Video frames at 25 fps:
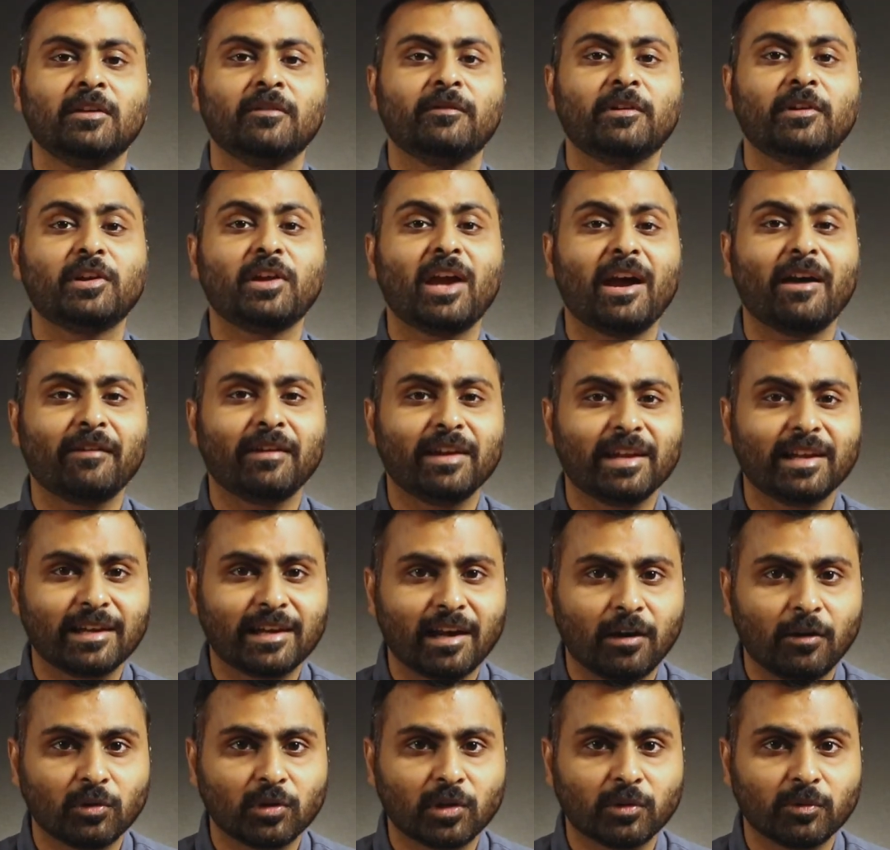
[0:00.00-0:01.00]
When you have an
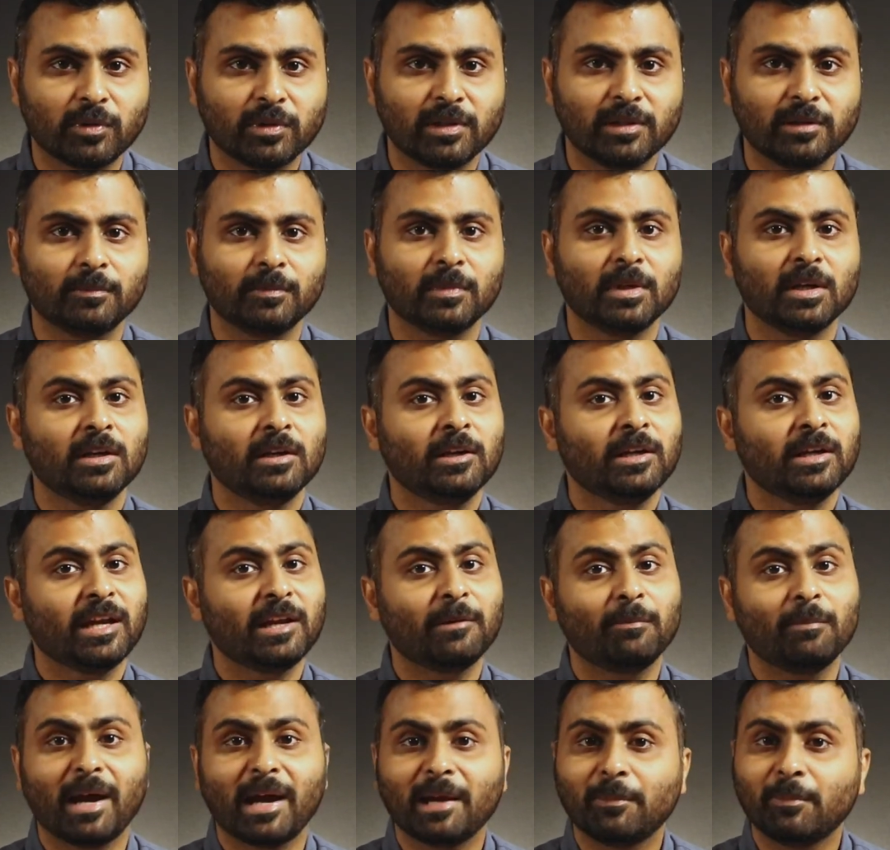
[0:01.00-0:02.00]
encounter with Him,
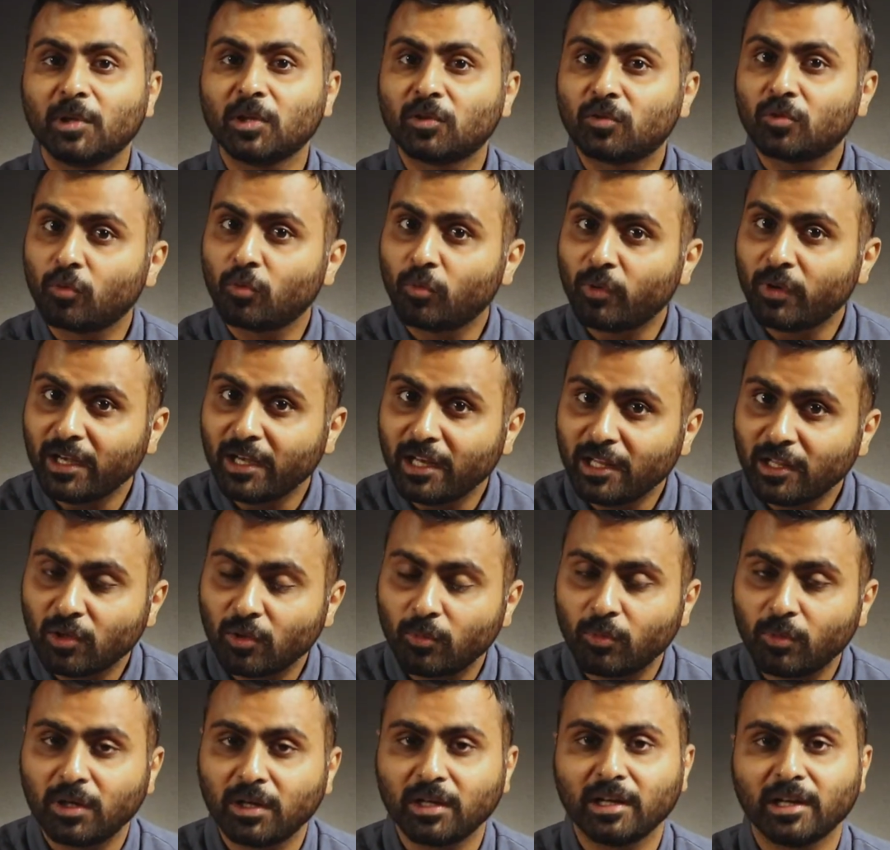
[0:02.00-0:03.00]
it might be through reading the
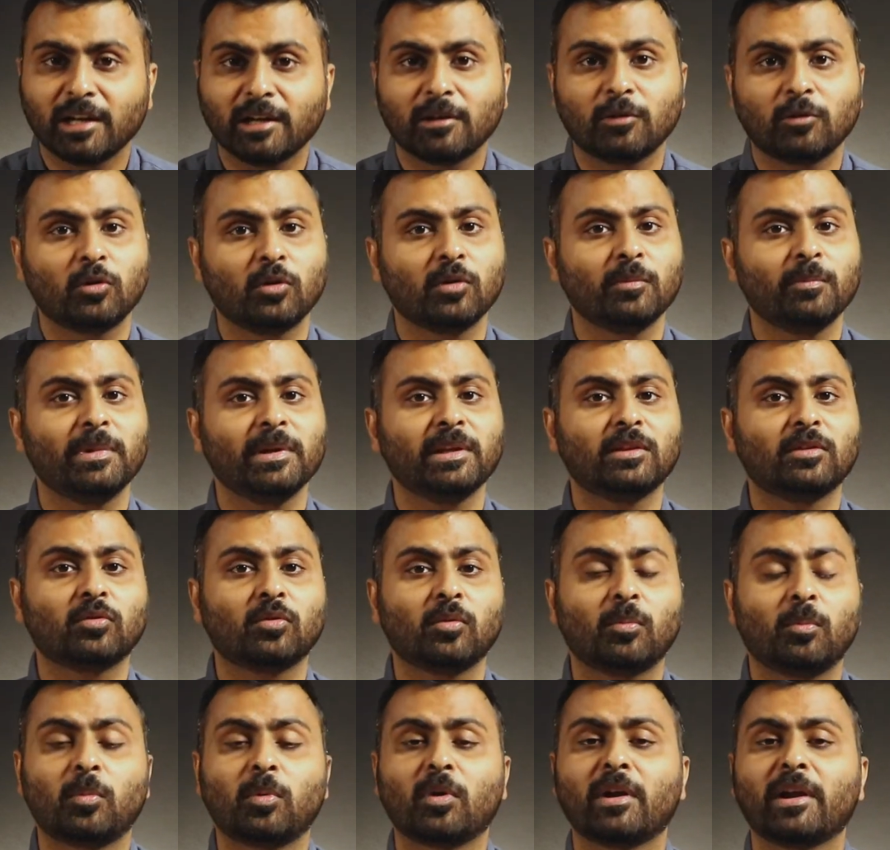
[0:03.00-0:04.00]
word, it could be
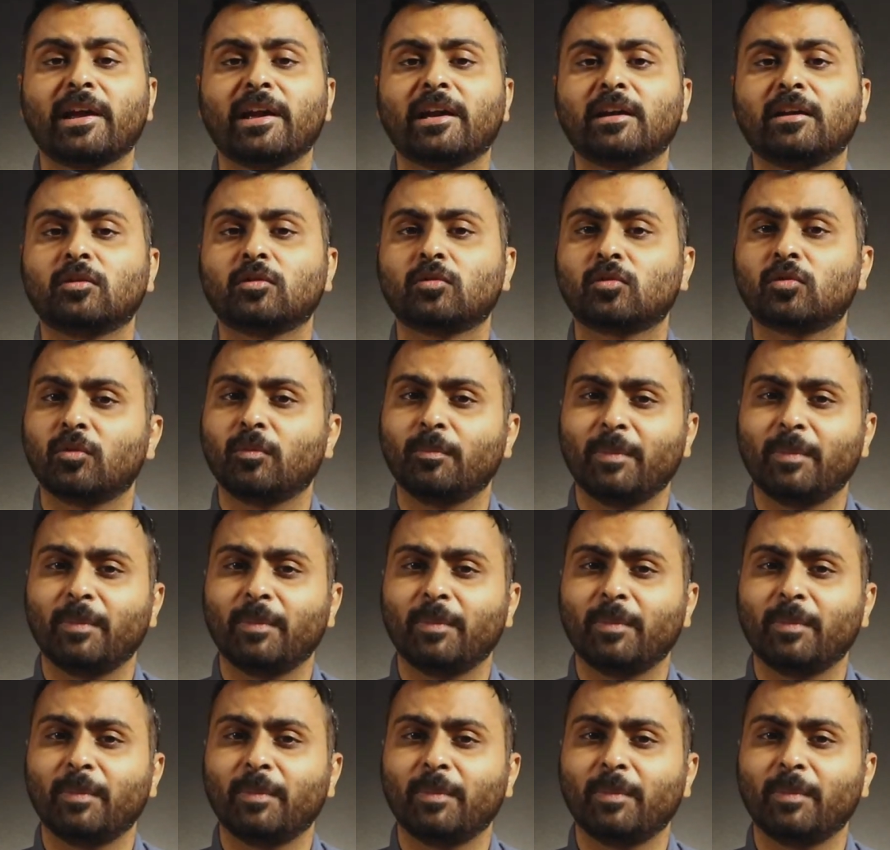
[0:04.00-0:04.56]
through prayer, through